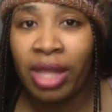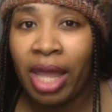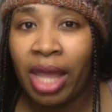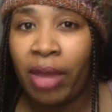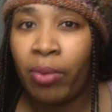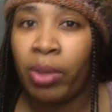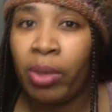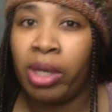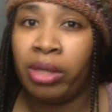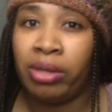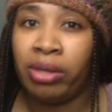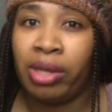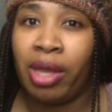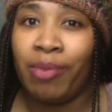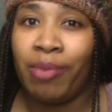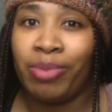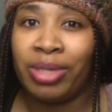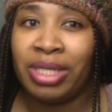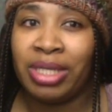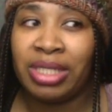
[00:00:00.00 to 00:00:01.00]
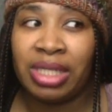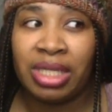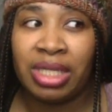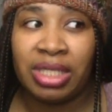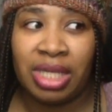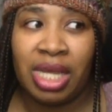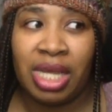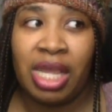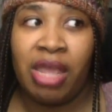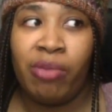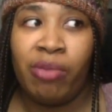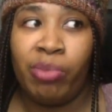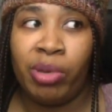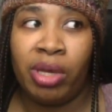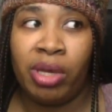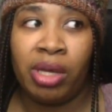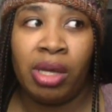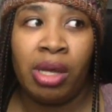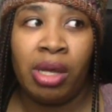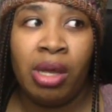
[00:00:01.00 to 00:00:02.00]
Like, what other company sends an
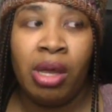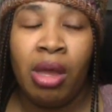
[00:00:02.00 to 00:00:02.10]
ebook